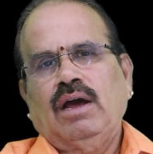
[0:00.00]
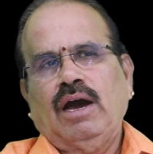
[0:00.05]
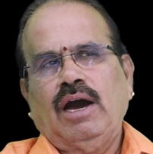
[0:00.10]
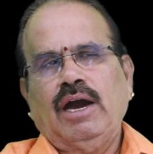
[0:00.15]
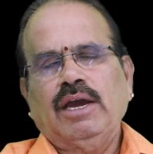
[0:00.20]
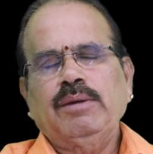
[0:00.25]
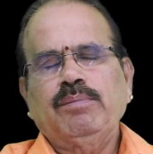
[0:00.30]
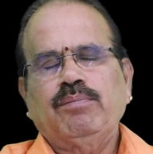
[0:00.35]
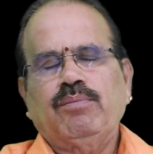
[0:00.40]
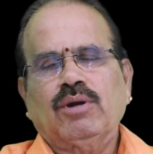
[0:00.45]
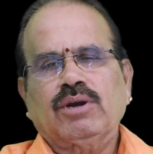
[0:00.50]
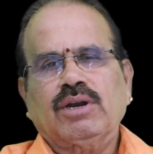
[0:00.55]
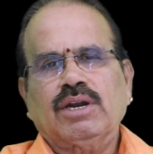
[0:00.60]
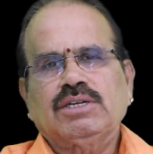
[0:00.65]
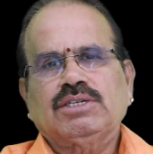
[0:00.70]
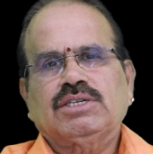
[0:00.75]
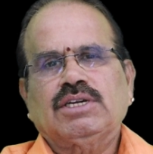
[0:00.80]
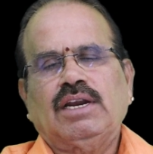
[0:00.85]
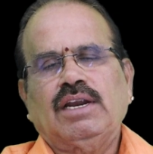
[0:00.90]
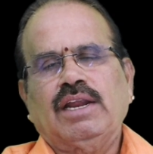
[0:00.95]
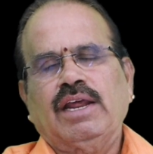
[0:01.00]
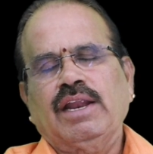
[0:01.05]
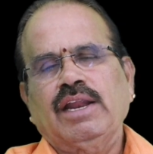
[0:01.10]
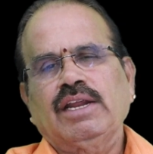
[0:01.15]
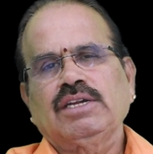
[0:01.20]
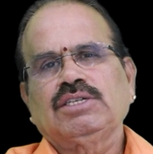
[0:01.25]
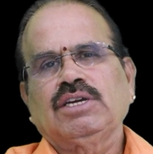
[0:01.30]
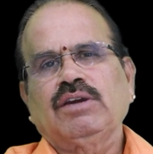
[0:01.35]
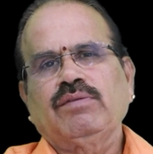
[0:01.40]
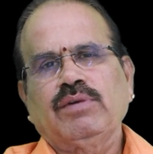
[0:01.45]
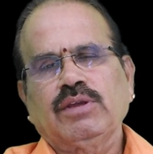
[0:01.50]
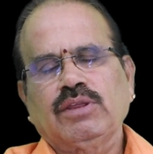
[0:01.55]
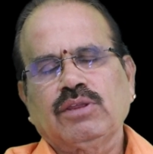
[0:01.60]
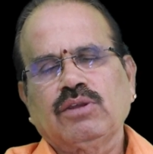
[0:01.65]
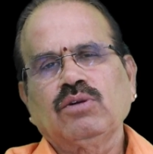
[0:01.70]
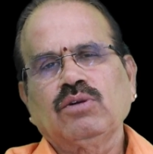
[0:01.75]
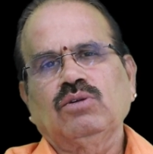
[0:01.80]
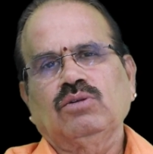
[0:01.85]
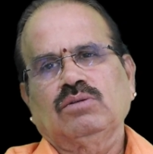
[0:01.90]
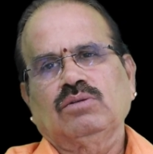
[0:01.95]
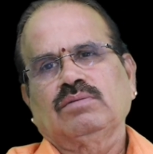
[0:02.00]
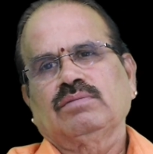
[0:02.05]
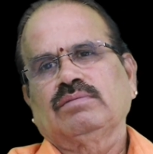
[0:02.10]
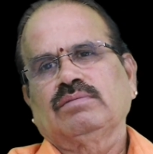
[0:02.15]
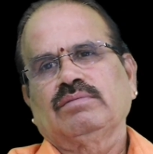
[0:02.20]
high potential energy with you.